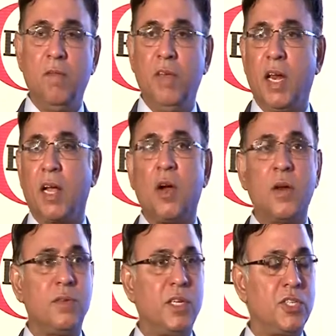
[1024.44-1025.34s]
we had a
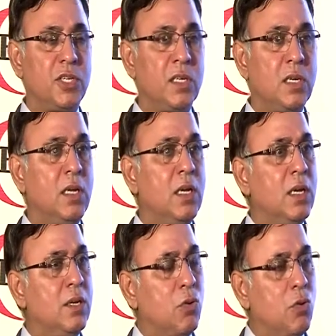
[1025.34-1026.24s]
conversation
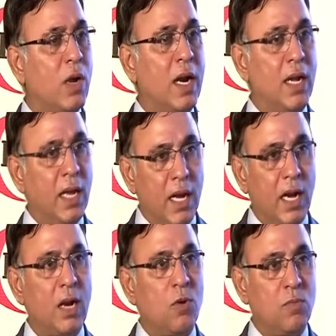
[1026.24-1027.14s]
to look at like
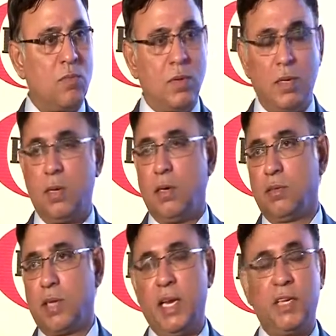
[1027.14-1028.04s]
how
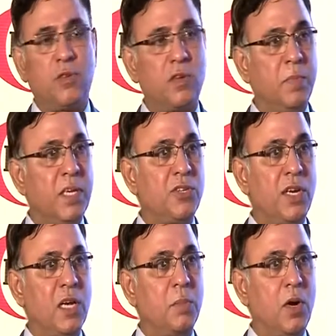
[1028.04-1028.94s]
Shailesh was
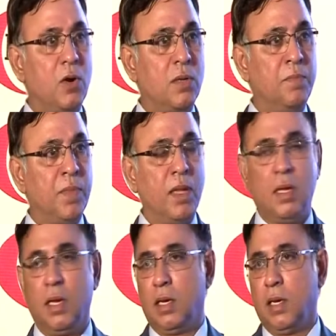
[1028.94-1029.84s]
mentioning about
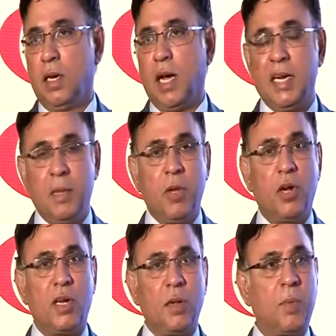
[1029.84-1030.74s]

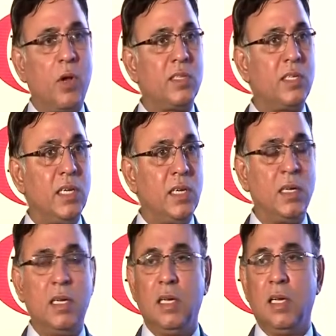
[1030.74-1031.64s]
antibiotic policy.
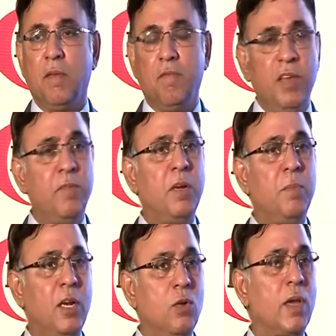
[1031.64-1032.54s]
We will
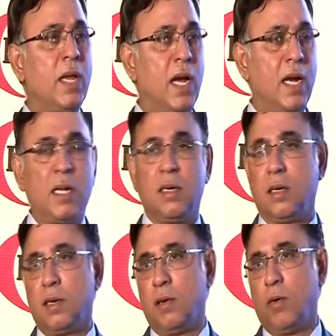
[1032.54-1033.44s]
be looking at
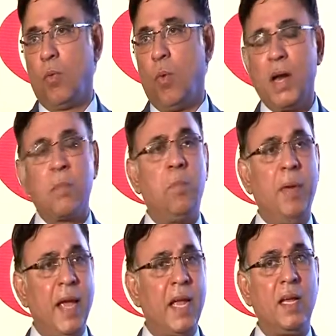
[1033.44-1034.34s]
one
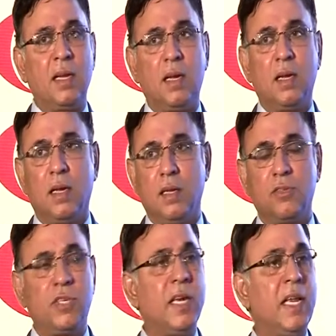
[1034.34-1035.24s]
big
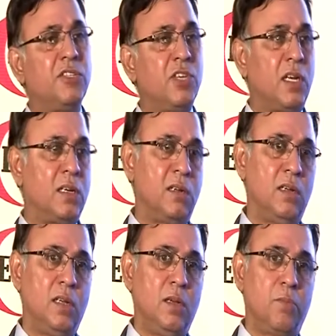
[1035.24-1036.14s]
signature
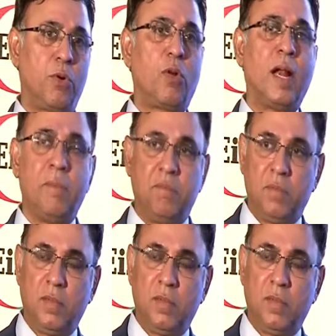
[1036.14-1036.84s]
program